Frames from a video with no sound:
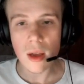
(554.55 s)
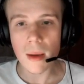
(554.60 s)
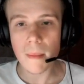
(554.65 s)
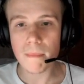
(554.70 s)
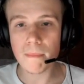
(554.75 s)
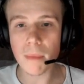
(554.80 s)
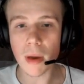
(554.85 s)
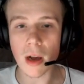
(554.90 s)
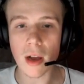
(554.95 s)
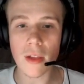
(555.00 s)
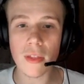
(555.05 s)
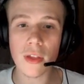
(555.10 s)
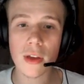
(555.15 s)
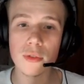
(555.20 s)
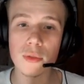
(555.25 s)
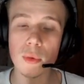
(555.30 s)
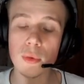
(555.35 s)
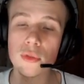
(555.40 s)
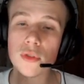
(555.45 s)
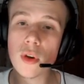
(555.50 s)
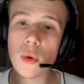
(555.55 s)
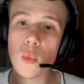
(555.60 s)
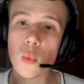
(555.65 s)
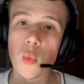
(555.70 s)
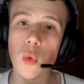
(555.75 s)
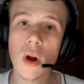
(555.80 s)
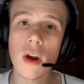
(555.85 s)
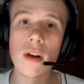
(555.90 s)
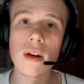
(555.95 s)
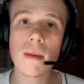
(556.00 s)
But there's also
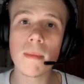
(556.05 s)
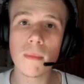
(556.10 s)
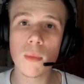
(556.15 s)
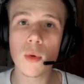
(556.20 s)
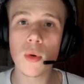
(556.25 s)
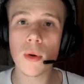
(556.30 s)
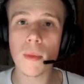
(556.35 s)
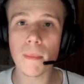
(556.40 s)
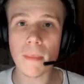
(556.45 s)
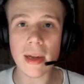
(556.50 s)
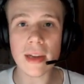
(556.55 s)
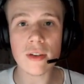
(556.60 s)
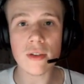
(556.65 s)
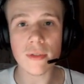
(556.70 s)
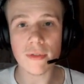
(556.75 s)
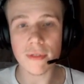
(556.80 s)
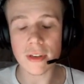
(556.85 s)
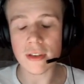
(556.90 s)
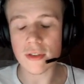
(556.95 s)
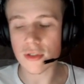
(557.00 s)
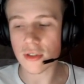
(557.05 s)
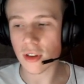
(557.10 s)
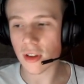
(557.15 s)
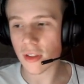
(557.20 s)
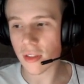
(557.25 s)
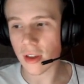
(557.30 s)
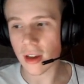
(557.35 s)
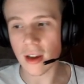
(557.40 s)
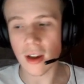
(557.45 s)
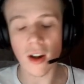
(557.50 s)
one more major feature
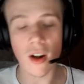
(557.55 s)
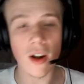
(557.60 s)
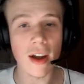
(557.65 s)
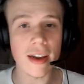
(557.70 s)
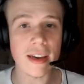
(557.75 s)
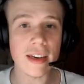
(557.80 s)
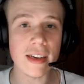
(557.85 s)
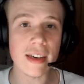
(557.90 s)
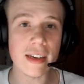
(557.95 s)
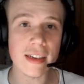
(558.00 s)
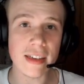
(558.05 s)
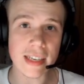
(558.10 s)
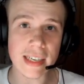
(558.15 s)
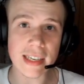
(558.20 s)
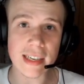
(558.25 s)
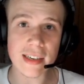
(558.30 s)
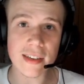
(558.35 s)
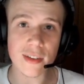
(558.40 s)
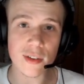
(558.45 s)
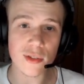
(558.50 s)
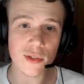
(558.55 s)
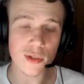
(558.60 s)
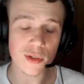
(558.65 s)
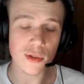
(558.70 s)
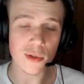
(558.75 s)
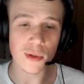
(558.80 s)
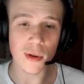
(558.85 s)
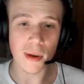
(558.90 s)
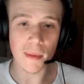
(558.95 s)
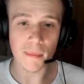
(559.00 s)
that I need
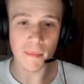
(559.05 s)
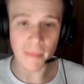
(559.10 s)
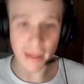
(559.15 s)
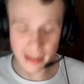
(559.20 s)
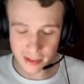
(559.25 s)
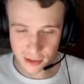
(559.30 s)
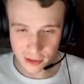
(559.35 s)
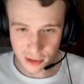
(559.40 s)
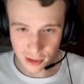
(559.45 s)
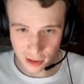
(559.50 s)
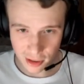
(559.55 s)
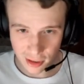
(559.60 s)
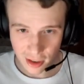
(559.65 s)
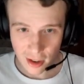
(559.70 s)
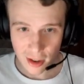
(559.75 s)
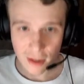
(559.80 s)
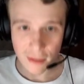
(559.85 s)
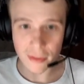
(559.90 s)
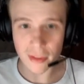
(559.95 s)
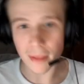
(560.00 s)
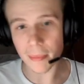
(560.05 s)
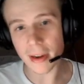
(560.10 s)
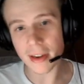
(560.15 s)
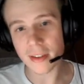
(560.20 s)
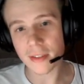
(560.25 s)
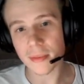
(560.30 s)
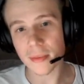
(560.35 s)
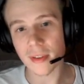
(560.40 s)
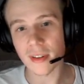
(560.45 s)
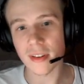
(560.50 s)
to mention for the
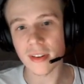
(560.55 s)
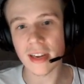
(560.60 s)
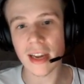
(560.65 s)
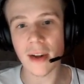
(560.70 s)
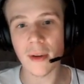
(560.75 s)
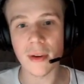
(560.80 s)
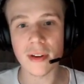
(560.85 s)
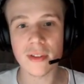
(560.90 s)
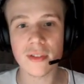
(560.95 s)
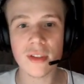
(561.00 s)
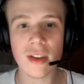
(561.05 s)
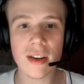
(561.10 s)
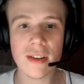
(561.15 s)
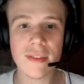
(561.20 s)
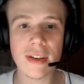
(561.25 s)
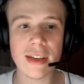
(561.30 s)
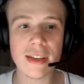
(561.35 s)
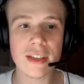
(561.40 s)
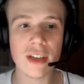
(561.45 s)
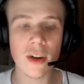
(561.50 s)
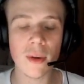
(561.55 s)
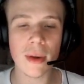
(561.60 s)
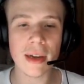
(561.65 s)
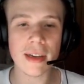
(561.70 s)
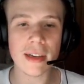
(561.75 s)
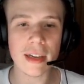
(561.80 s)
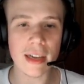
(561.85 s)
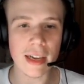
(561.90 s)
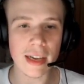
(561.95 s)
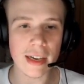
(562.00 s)
basement. Now, instead of it
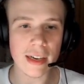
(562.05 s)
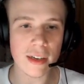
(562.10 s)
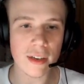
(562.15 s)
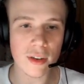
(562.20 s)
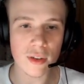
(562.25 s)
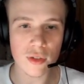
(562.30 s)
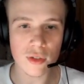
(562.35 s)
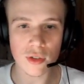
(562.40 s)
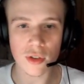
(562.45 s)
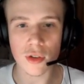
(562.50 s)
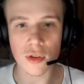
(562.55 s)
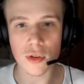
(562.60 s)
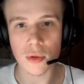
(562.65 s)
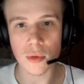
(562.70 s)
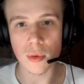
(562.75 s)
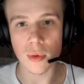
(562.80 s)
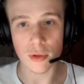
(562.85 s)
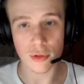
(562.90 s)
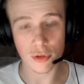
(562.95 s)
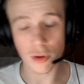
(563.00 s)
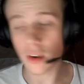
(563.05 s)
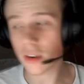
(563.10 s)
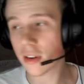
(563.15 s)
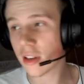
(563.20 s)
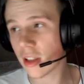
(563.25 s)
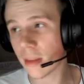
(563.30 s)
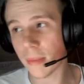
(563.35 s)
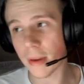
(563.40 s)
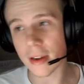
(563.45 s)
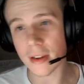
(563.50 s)
going into a truck
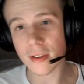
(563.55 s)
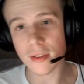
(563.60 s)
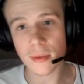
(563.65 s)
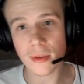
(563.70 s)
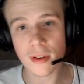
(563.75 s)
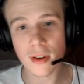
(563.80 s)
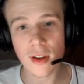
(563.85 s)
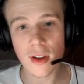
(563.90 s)
in the basement,